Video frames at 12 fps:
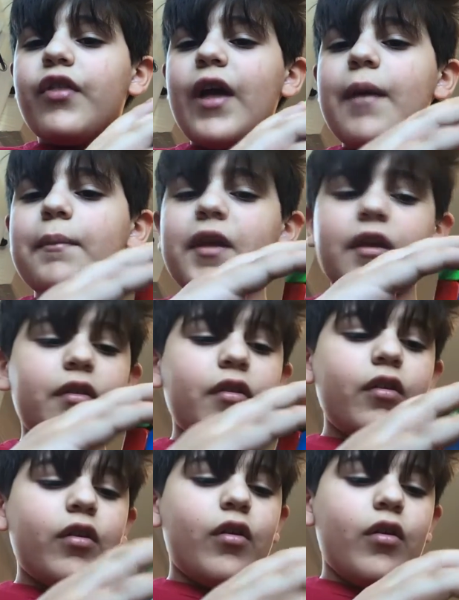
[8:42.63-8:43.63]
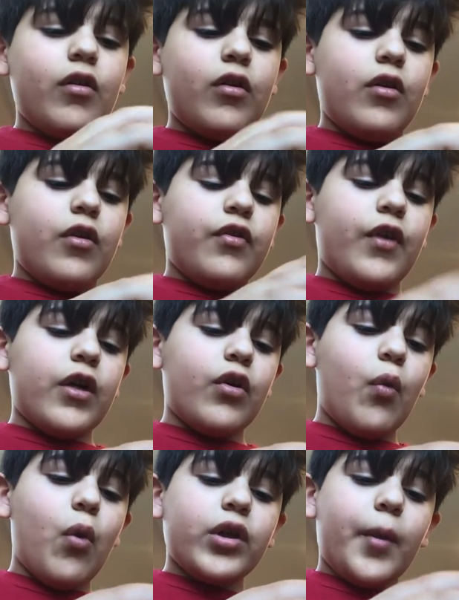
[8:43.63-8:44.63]
That means that
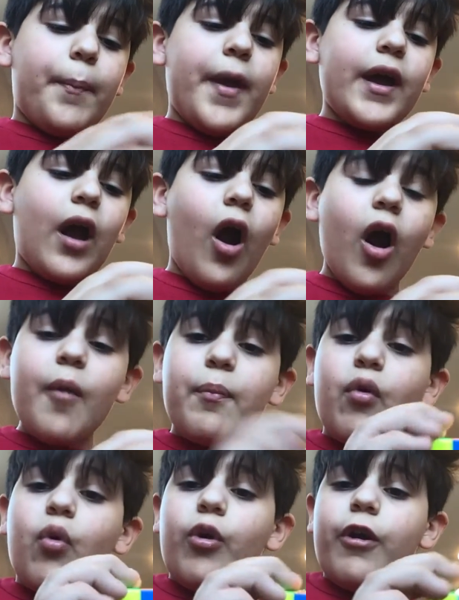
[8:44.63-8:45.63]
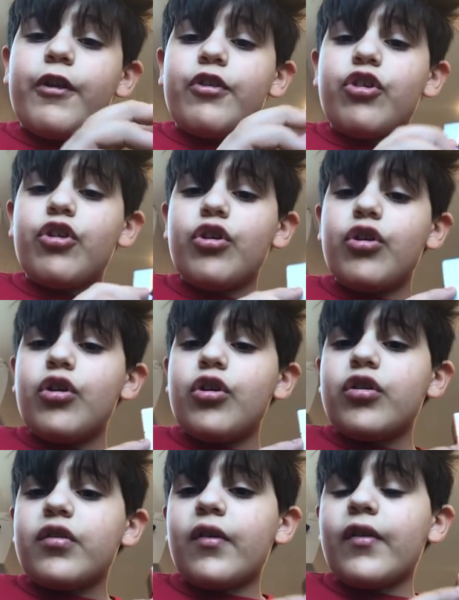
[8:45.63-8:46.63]
you'll want to pick up orange
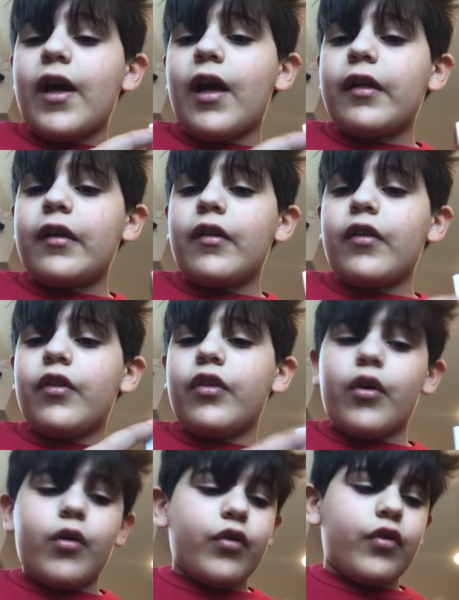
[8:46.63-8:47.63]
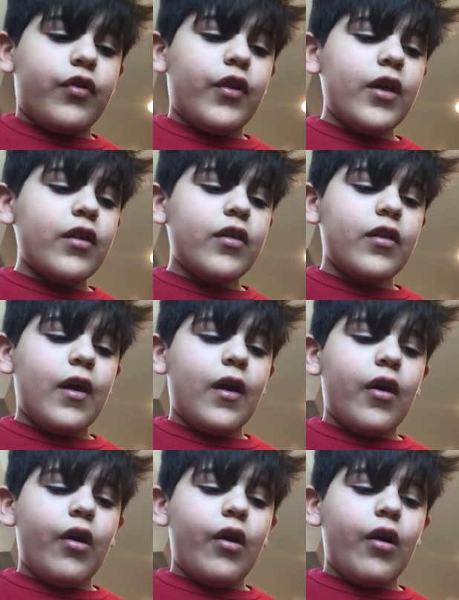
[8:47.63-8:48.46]
so that there's this